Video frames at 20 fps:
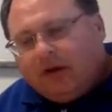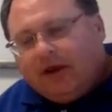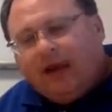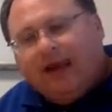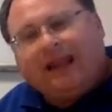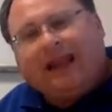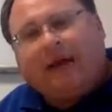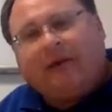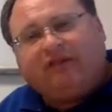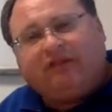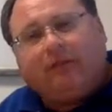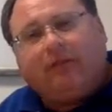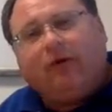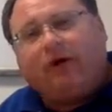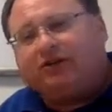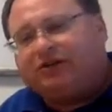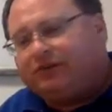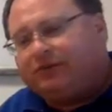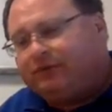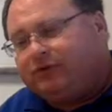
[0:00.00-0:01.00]
And that was the
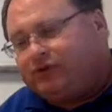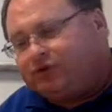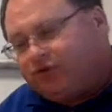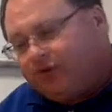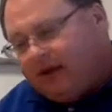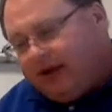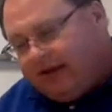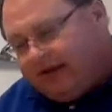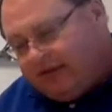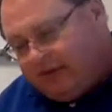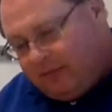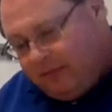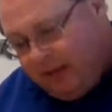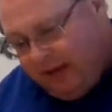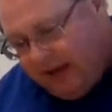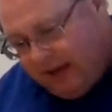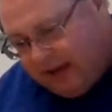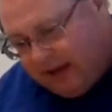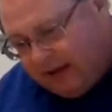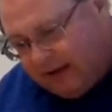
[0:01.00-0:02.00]
point she was trying to
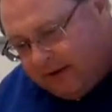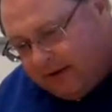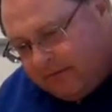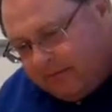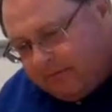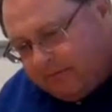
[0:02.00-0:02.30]
make.